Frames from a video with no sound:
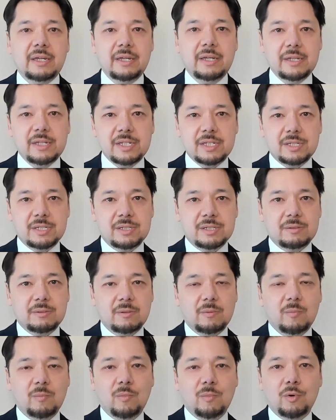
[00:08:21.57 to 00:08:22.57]
is
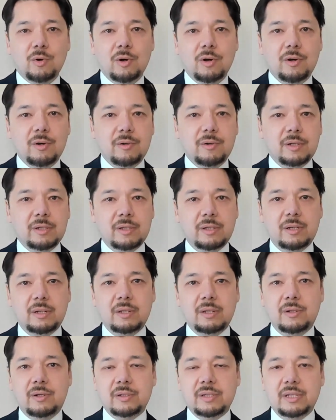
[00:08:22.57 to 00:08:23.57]
more
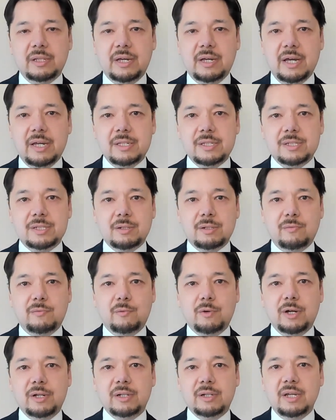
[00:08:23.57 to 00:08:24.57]
along the lines of
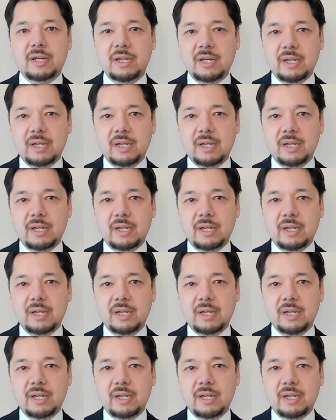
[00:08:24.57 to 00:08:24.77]
what